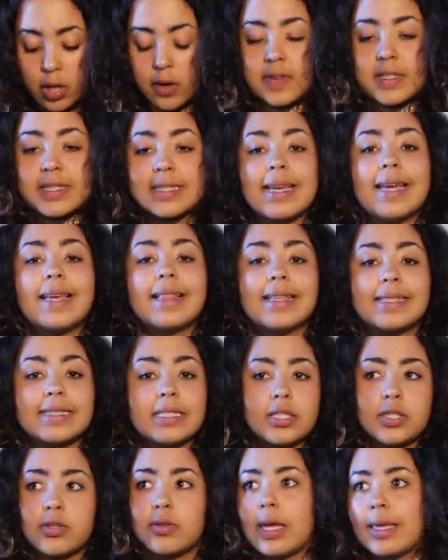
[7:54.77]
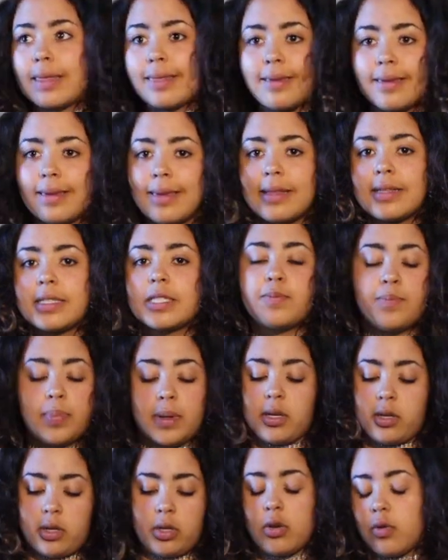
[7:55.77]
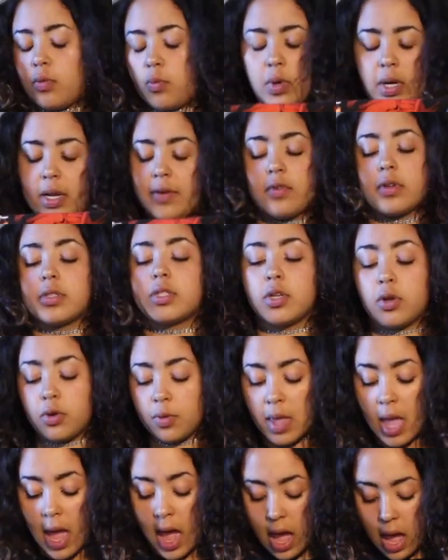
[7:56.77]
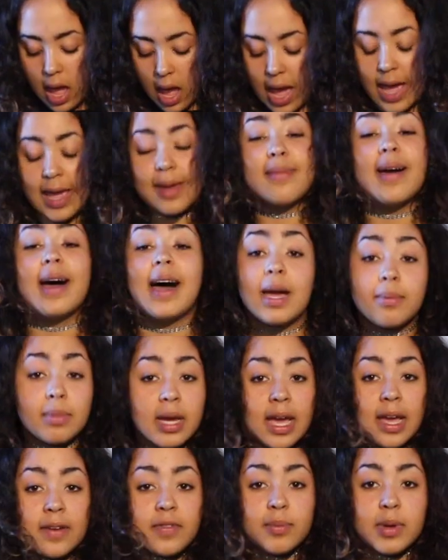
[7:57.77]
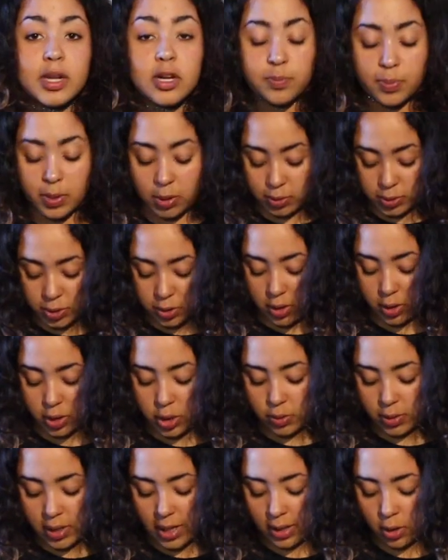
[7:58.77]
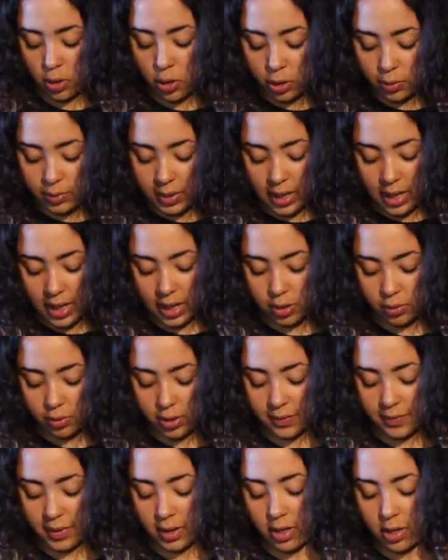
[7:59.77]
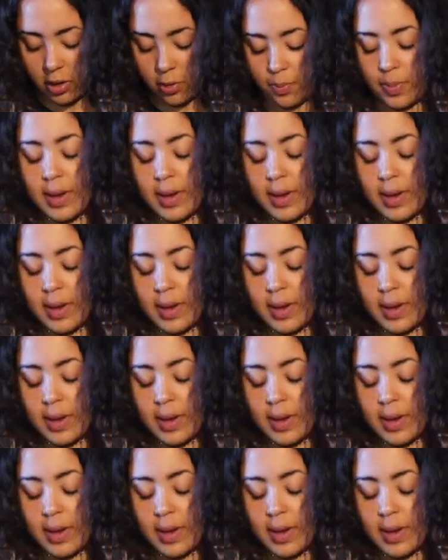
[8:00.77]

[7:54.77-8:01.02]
Obviously I listen to like the hits, but you know, whatever. So I'm a heavy metal poser, you can call me. I don't even care.